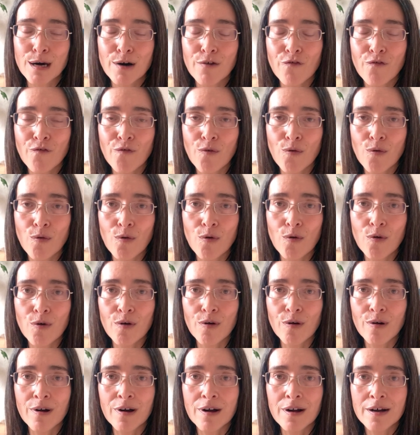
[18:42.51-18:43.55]

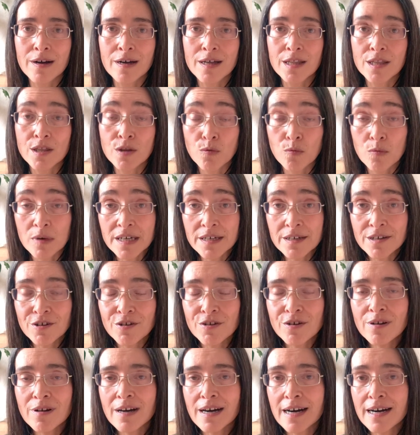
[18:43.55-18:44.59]
for the winter.